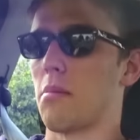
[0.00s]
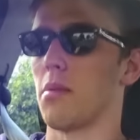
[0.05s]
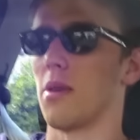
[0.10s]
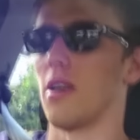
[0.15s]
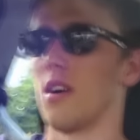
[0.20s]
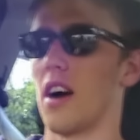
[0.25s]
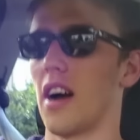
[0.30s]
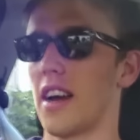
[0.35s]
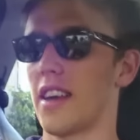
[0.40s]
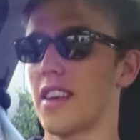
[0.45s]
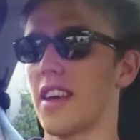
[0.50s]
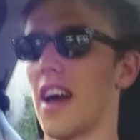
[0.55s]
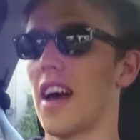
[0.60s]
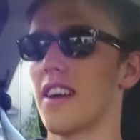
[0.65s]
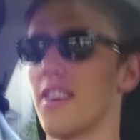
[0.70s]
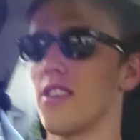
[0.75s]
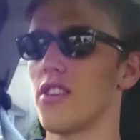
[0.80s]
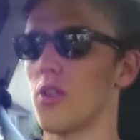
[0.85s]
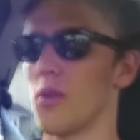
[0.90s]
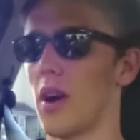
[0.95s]
but I
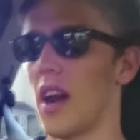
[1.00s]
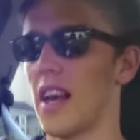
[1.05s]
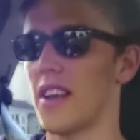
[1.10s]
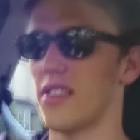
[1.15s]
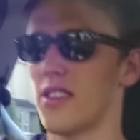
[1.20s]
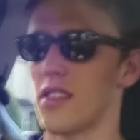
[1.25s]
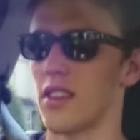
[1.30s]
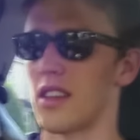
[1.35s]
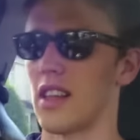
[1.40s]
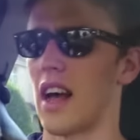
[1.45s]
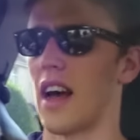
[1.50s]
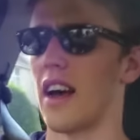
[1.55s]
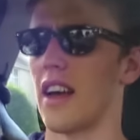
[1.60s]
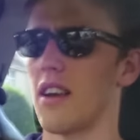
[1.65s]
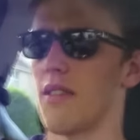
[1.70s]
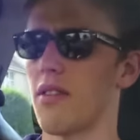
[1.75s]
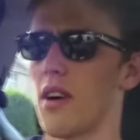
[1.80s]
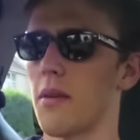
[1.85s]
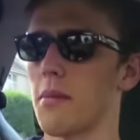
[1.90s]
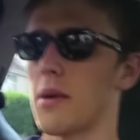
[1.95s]
can do less than
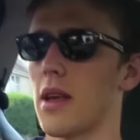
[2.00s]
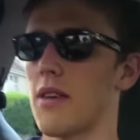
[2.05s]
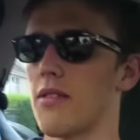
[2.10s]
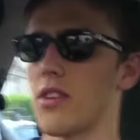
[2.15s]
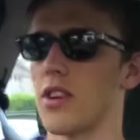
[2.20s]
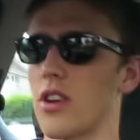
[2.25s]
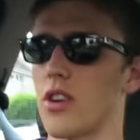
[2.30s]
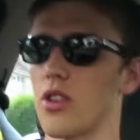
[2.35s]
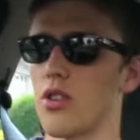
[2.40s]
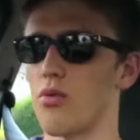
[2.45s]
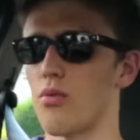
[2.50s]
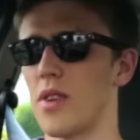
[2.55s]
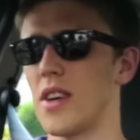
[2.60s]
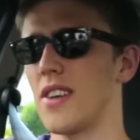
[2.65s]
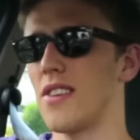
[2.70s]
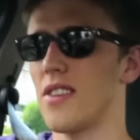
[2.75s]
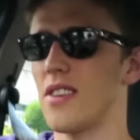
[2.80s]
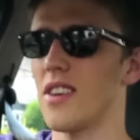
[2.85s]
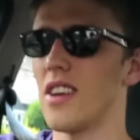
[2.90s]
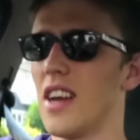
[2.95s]
that if I'm given a good
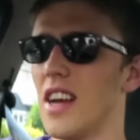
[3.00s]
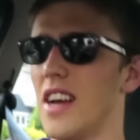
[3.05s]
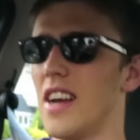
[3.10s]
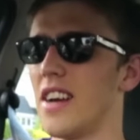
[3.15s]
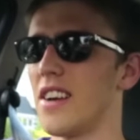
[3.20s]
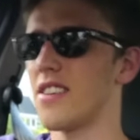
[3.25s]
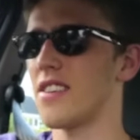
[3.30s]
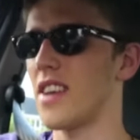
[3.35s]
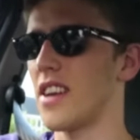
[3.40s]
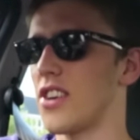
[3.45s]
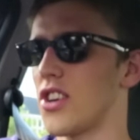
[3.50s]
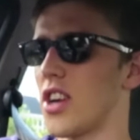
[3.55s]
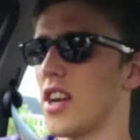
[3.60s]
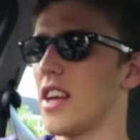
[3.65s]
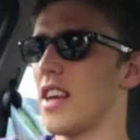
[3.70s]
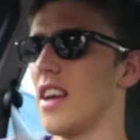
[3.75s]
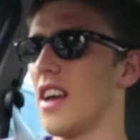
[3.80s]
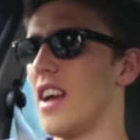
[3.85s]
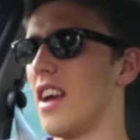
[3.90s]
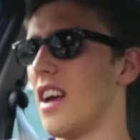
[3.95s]
reason,
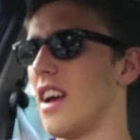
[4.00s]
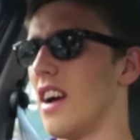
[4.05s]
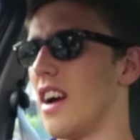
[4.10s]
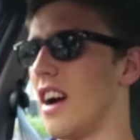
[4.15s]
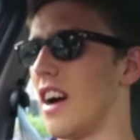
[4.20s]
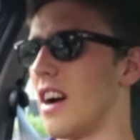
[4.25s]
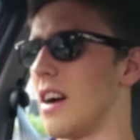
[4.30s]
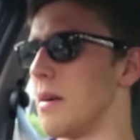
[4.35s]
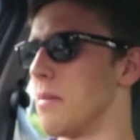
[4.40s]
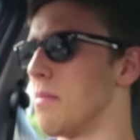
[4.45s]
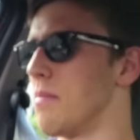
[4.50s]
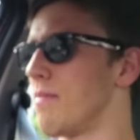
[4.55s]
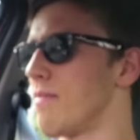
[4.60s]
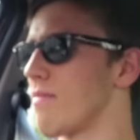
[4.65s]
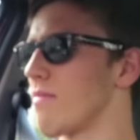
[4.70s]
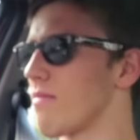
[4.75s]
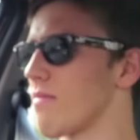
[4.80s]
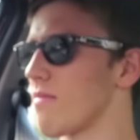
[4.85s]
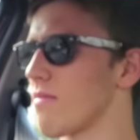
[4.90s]
essentially. And